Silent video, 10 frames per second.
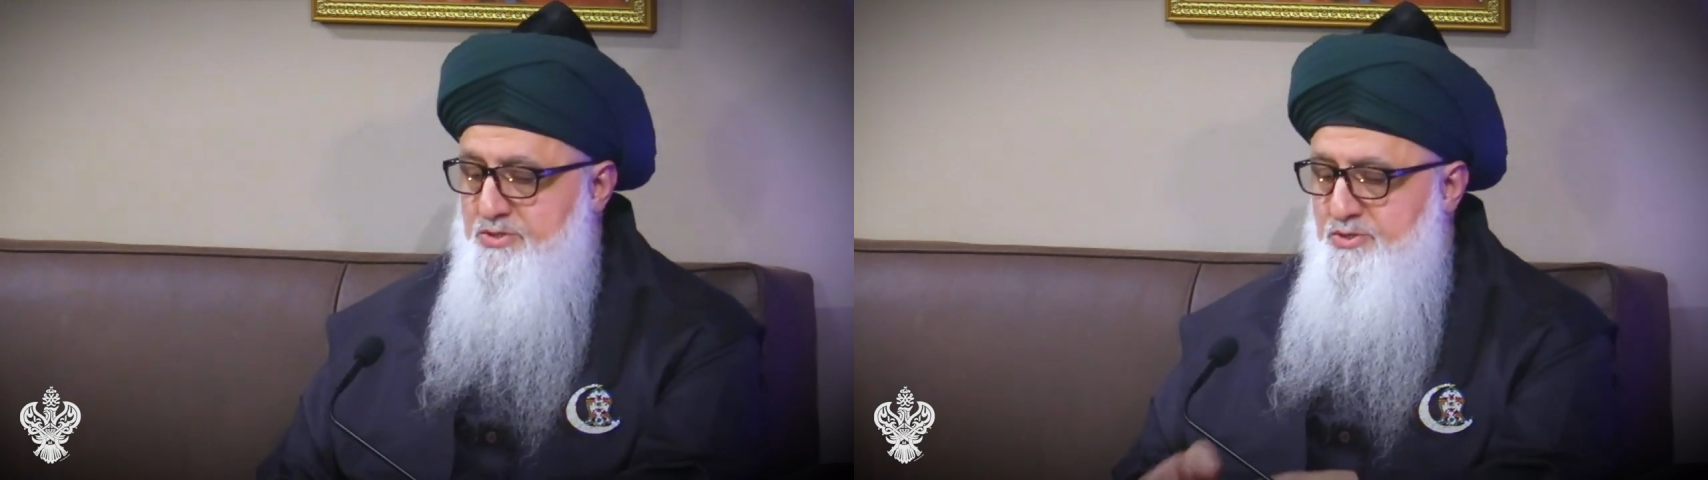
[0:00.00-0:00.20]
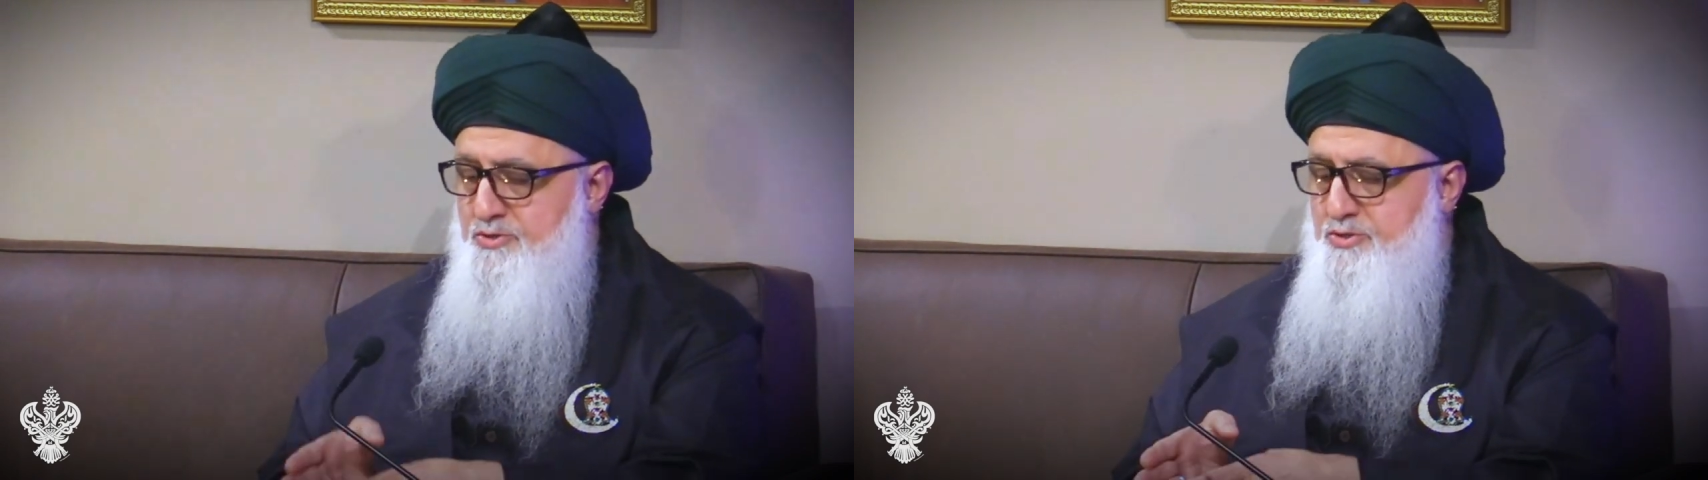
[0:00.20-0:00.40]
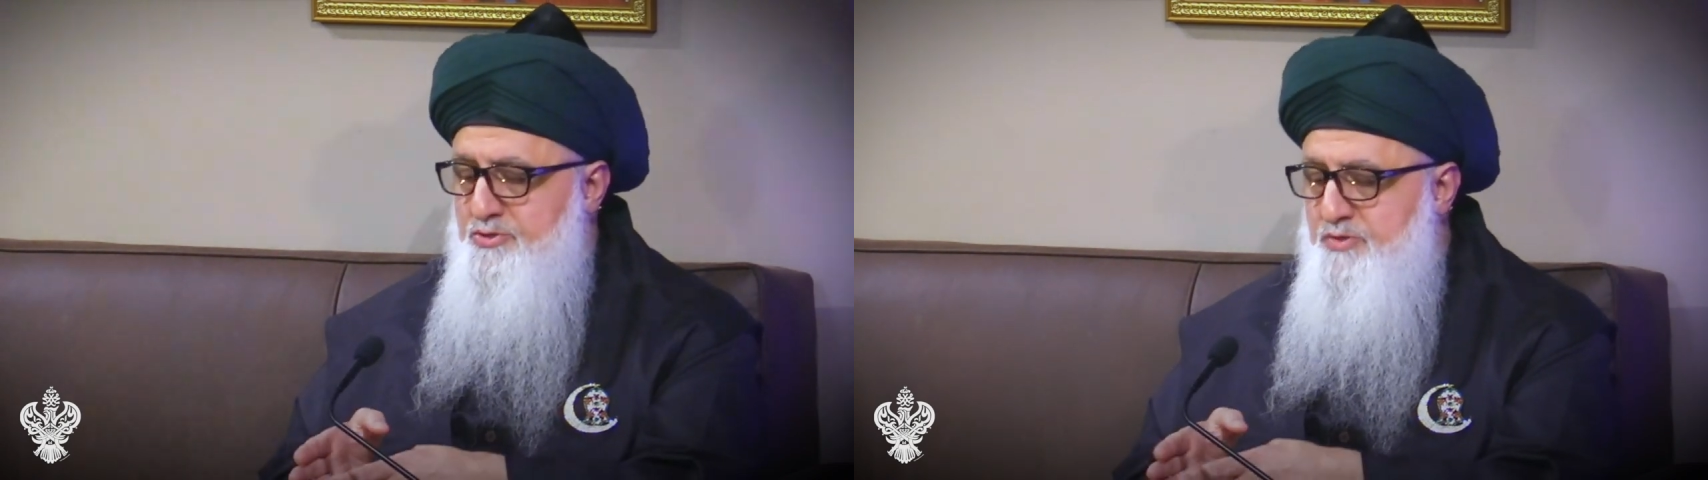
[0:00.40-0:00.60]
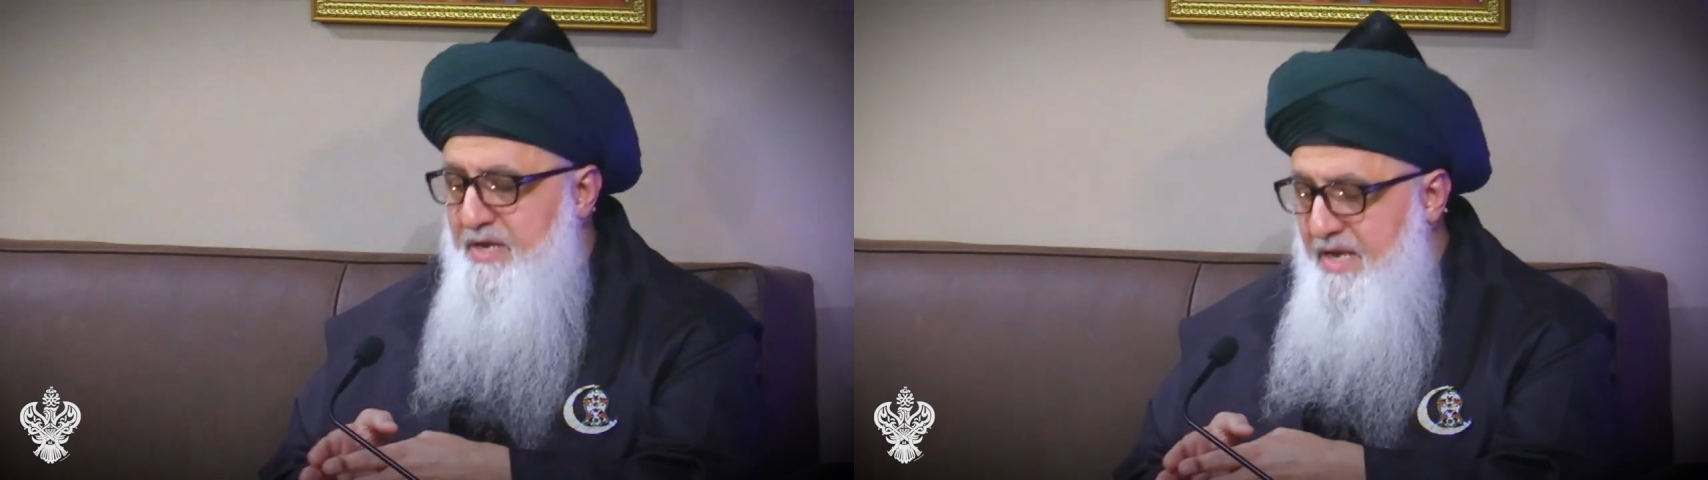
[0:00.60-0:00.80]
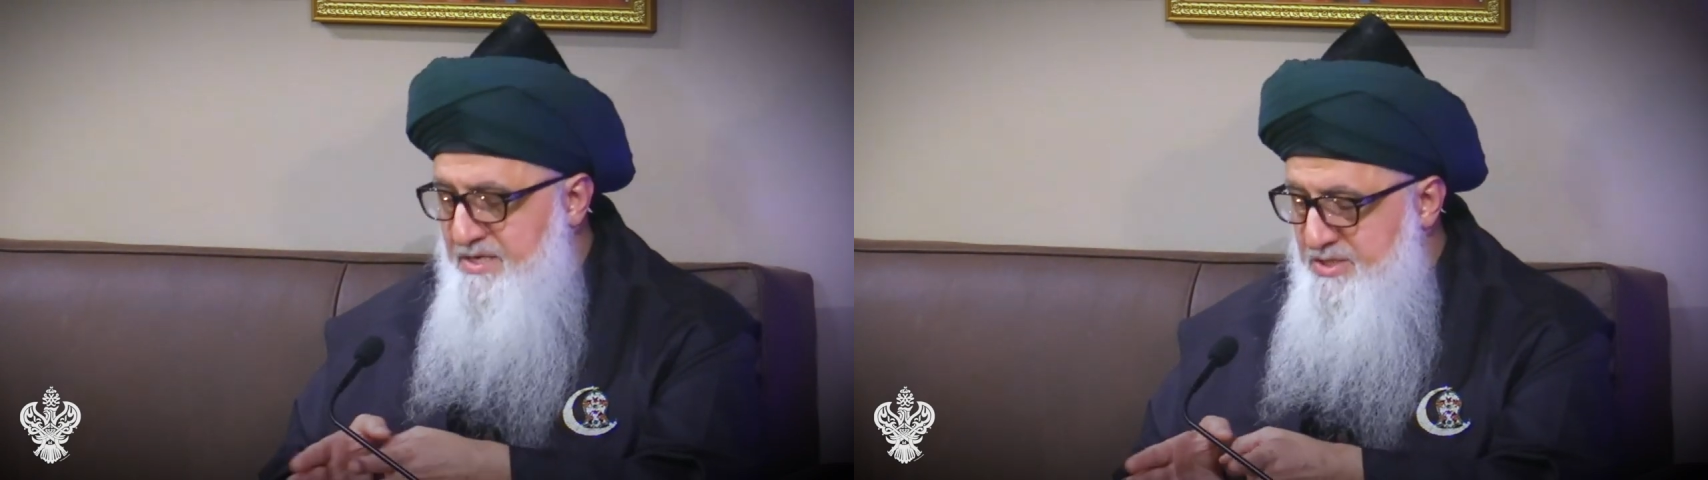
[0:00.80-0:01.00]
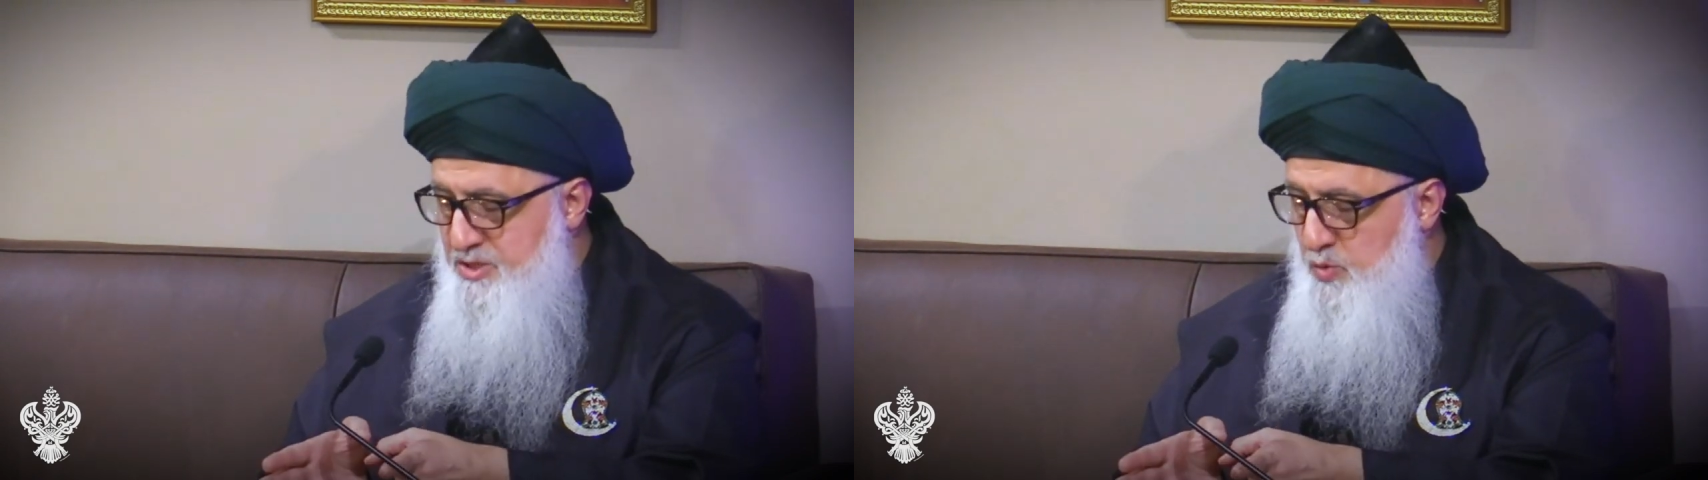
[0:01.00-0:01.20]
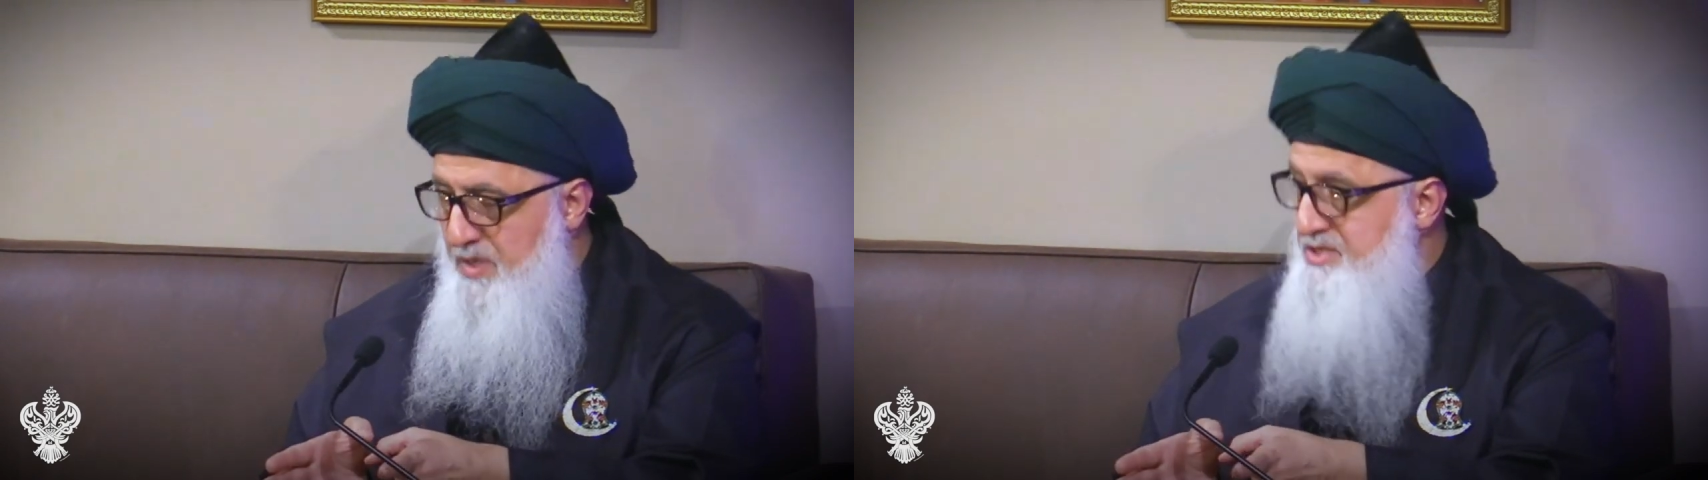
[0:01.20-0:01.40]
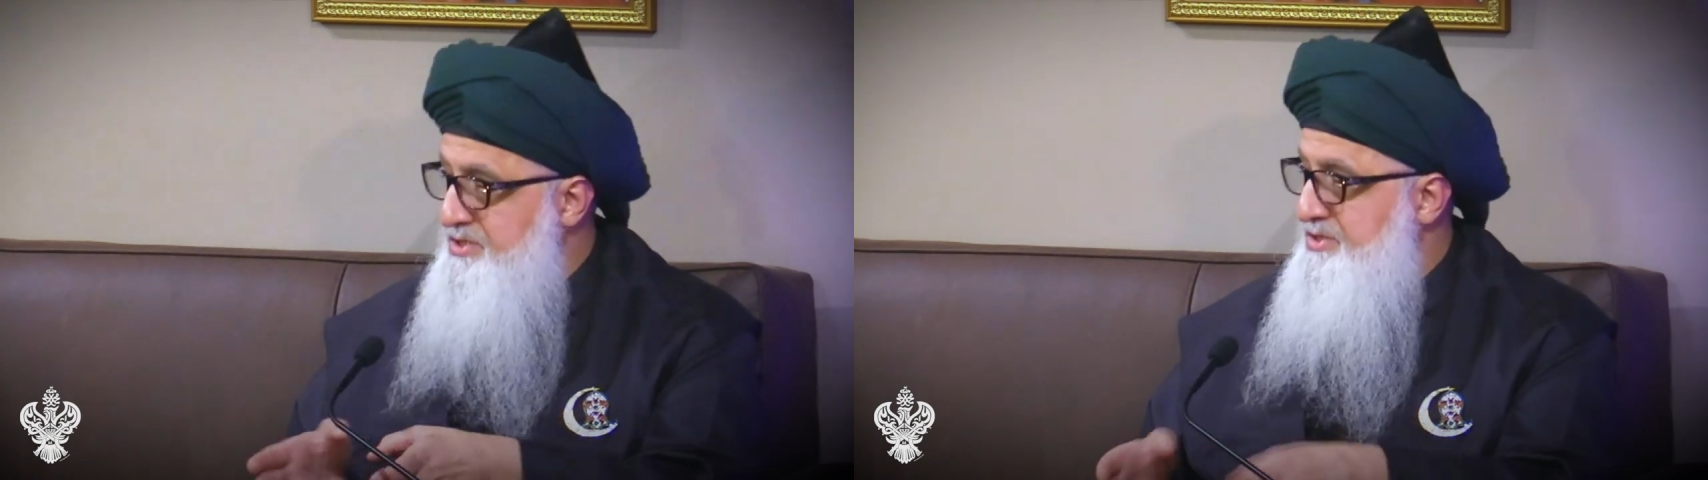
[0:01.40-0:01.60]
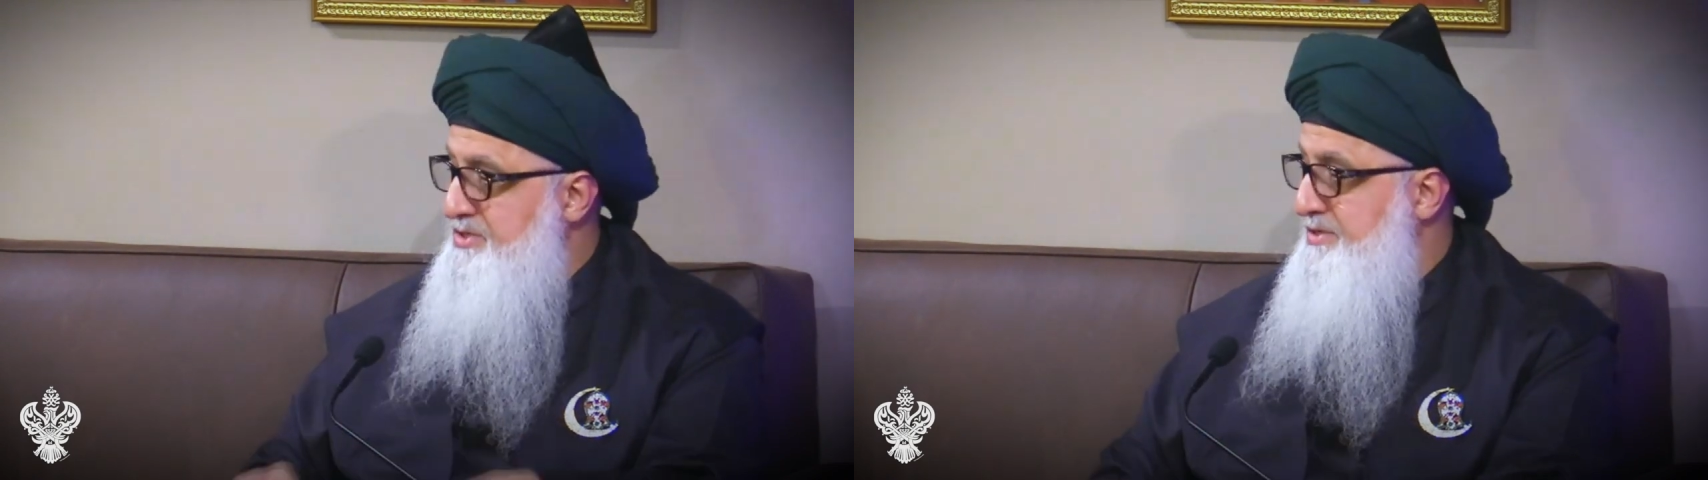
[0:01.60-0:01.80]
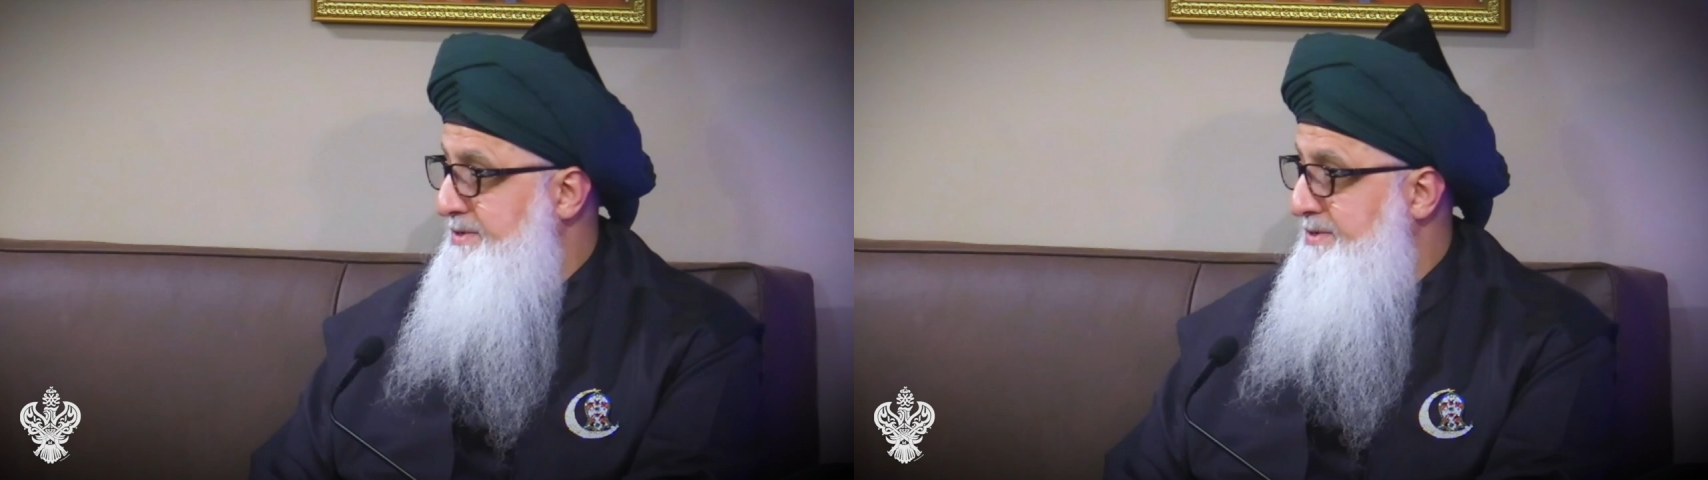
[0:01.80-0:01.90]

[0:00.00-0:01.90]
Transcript: choo-choo train has a switch.